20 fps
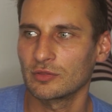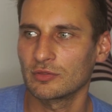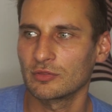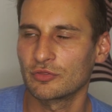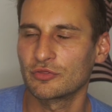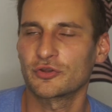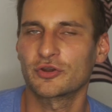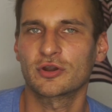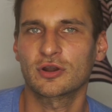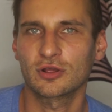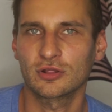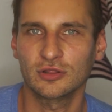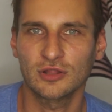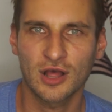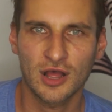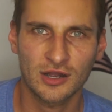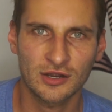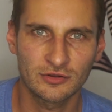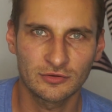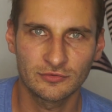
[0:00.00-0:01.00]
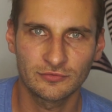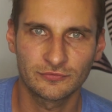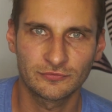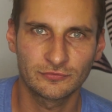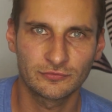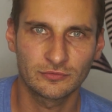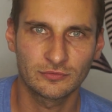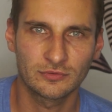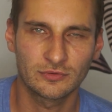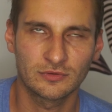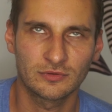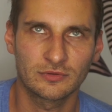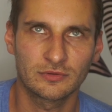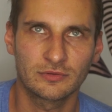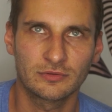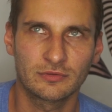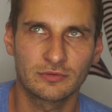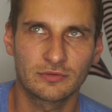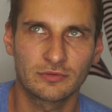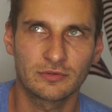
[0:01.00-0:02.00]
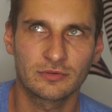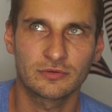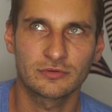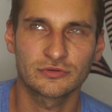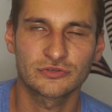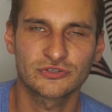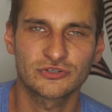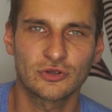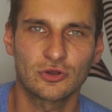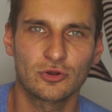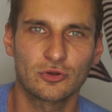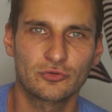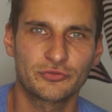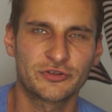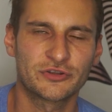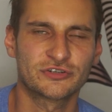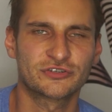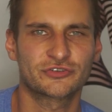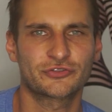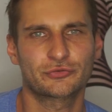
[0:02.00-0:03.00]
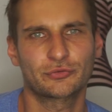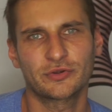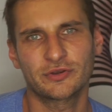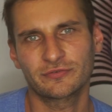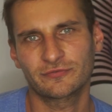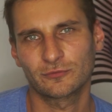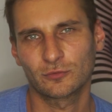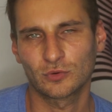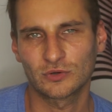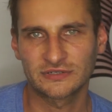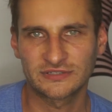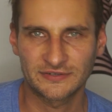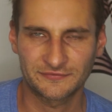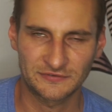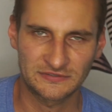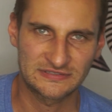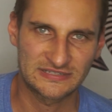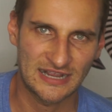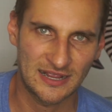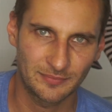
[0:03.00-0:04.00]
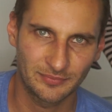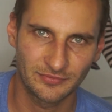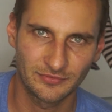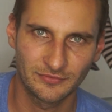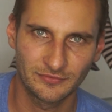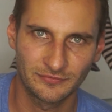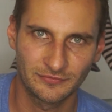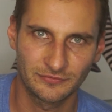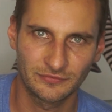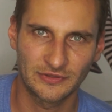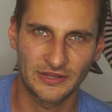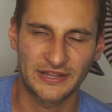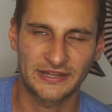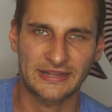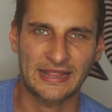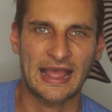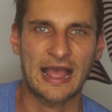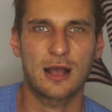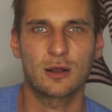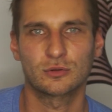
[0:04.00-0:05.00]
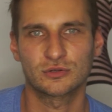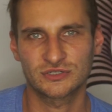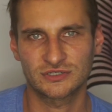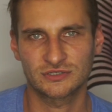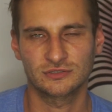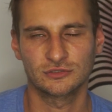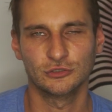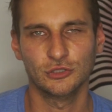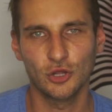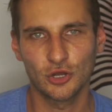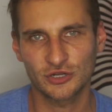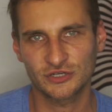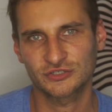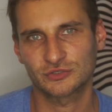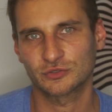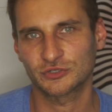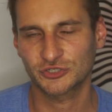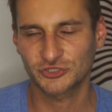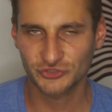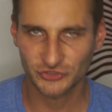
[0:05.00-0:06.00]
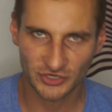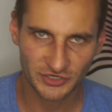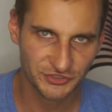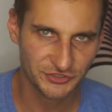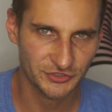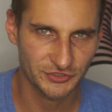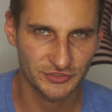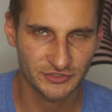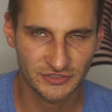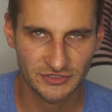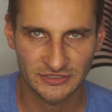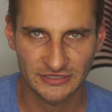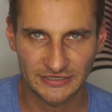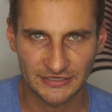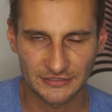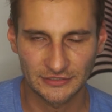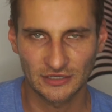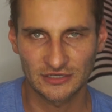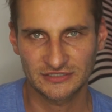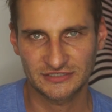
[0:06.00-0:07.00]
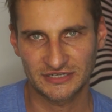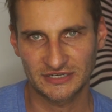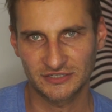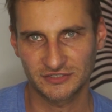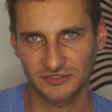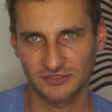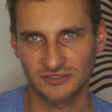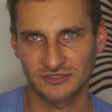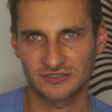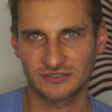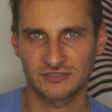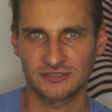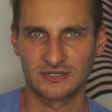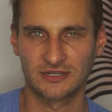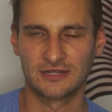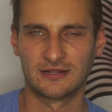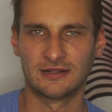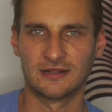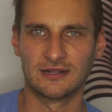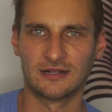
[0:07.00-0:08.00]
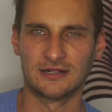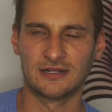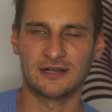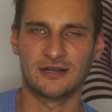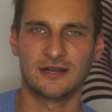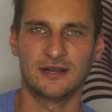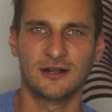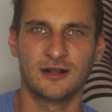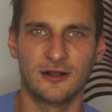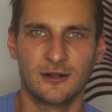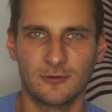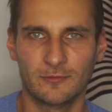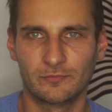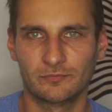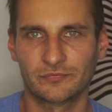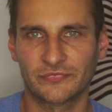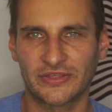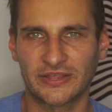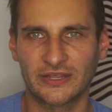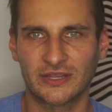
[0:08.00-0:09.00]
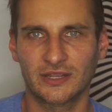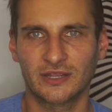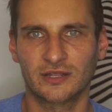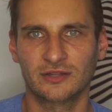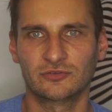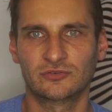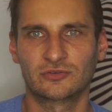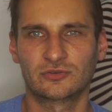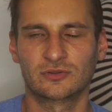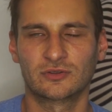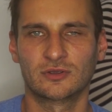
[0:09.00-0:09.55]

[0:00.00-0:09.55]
there are a lot of, so there's 3 or 4 different type of like house looks or structures in Los Angeles, and